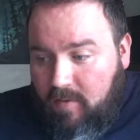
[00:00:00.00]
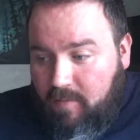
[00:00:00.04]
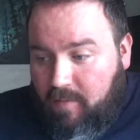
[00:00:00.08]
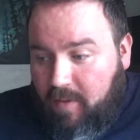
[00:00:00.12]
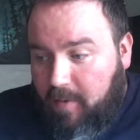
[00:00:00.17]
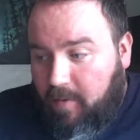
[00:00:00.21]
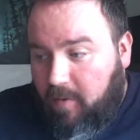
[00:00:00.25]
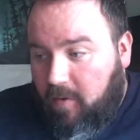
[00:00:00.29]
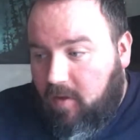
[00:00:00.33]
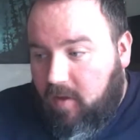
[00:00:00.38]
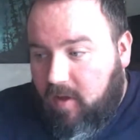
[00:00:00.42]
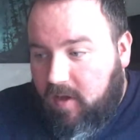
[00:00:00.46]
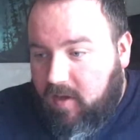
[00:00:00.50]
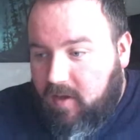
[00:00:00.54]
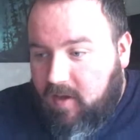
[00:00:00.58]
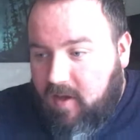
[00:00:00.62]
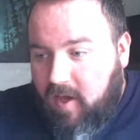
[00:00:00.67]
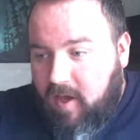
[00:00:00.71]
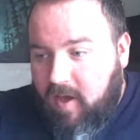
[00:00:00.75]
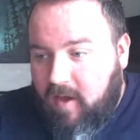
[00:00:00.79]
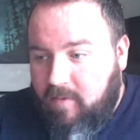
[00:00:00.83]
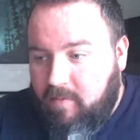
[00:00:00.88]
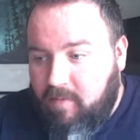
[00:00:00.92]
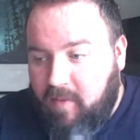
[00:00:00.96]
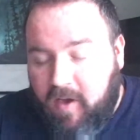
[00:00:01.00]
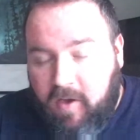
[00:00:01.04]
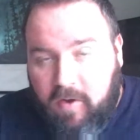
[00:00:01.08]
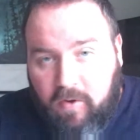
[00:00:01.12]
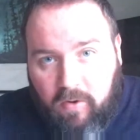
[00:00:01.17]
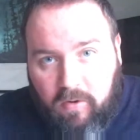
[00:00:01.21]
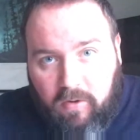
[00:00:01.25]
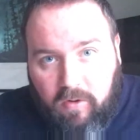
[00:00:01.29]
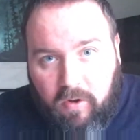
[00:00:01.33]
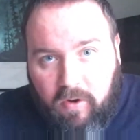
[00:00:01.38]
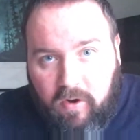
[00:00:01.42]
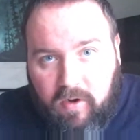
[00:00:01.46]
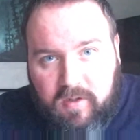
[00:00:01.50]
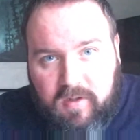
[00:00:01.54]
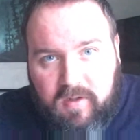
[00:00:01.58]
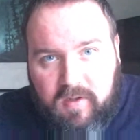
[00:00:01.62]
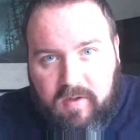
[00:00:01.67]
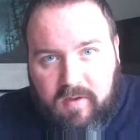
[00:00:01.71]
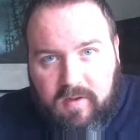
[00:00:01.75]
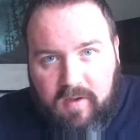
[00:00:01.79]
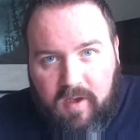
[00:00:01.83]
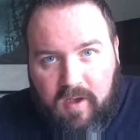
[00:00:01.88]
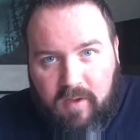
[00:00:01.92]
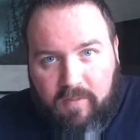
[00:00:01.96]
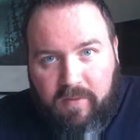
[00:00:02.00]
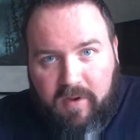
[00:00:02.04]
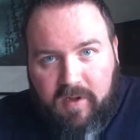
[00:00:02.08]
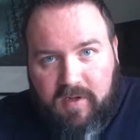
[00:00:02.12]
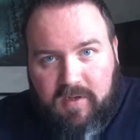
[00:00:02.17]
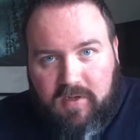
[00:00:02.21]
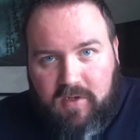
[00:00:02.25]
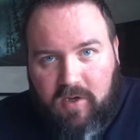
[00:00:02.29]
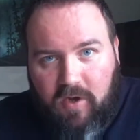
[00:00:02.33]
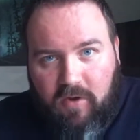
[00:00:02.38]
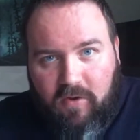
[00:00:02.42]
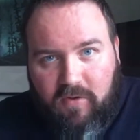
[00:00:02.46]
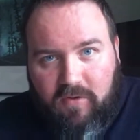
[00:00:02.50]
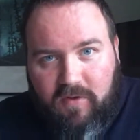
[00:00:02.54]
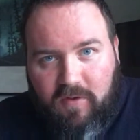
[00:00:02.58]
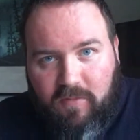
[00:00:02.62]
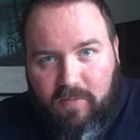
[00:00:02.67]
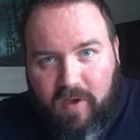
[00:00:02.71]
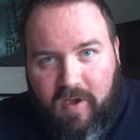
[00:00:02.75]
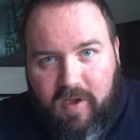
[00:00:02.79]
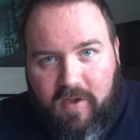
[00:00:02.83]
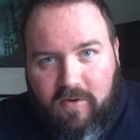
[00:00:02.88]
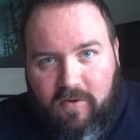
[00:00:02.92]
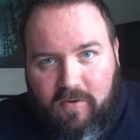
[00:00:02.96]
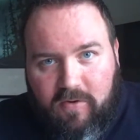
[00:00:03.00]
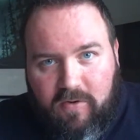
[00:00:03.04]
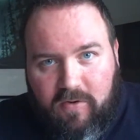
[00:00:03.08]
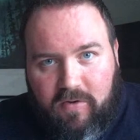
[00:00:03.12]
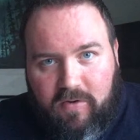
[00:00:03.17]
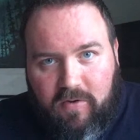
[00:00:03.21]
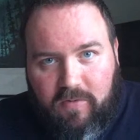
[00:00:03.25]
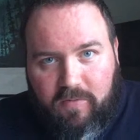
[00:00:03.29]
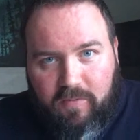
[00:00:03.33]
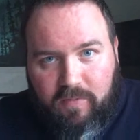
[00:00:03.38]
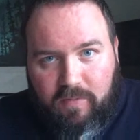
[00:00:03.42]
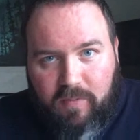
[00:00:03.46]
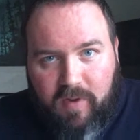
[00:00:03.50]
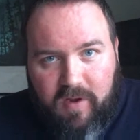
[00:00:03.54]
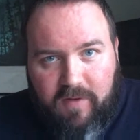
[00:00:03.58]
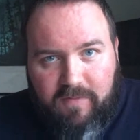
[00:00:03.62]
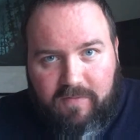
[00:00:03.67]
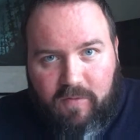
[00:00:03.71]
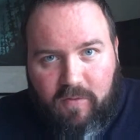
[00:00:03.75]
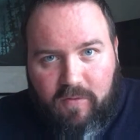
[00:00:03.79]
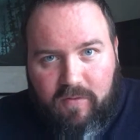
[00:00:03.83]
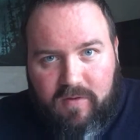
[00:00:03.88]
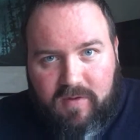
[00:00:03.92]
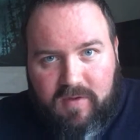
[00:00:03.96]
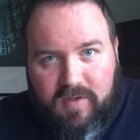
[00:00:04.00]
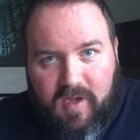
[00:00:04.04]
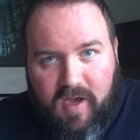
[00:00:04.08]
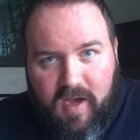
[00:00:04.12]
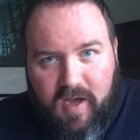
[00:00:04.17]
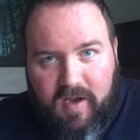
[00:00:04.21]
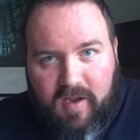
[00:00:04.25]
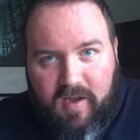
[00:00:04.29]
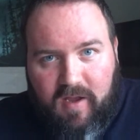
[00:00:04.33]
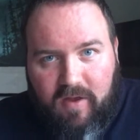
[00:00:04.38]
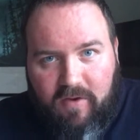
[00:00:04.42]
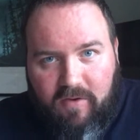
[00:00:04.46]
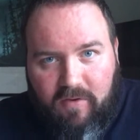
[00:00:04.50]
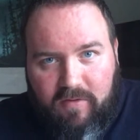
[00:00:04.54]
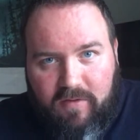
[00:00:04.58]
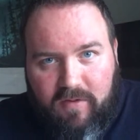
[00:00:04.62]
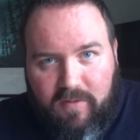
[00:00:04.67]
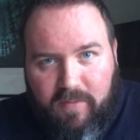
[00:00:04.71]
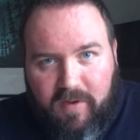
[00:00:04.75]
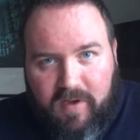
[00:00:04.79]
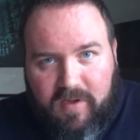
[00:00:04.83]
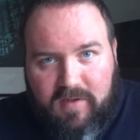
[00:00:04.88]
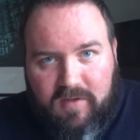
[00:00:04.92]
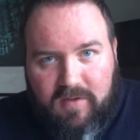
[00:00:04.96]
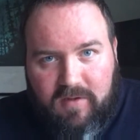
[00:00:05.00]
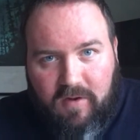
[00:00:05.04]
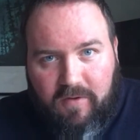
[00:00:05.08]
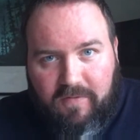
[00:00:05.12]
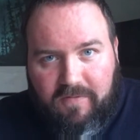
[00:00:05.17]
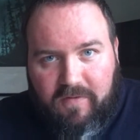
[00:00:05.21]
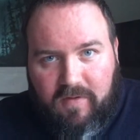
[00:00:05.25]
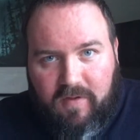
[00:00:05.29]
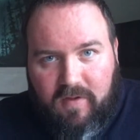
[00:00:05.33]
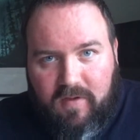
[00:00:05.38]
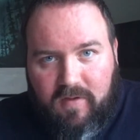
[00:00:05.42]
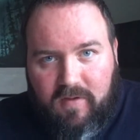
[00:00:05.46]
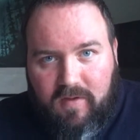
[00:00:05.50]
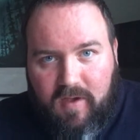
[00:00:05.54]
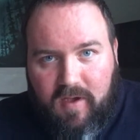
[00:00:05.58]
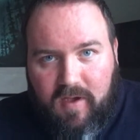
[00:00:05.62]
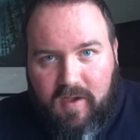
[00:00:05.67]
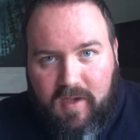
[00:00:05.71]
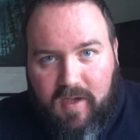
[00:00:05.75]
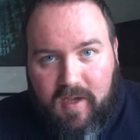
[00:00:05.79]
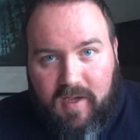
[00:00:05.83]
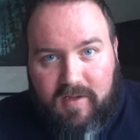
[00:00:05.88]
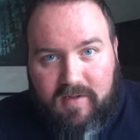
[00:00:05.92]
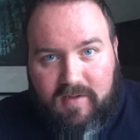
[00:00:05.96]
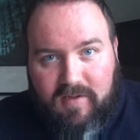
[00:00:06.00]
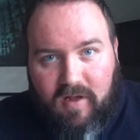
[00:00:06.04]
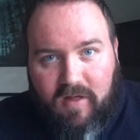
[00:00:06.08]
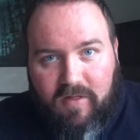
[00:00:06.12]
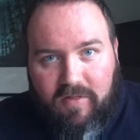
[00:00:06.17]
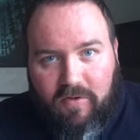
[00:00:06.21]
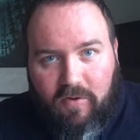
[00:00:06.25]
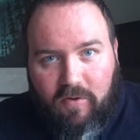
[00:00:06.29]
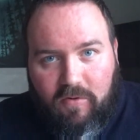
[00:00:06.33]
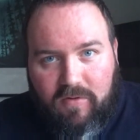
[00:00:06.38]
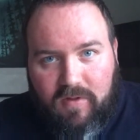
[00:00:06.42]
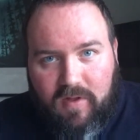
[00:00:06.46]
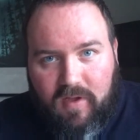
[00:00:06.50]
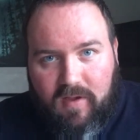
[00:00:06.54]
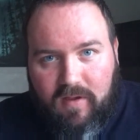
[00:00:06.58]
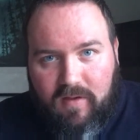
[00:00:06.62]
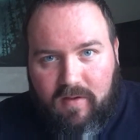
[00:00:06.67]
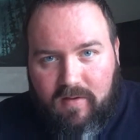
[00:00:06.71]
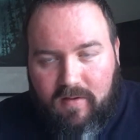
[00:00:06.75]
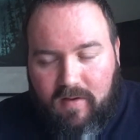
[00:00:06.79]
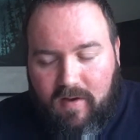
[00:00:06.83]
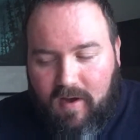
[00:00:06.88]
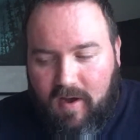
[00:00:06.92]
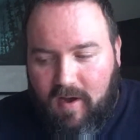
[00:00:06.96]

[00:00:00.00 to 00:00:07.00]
People like Michael Lord, big shout out to Michael, who you may have noticed carrying around the big stuffed Kate Sith all day.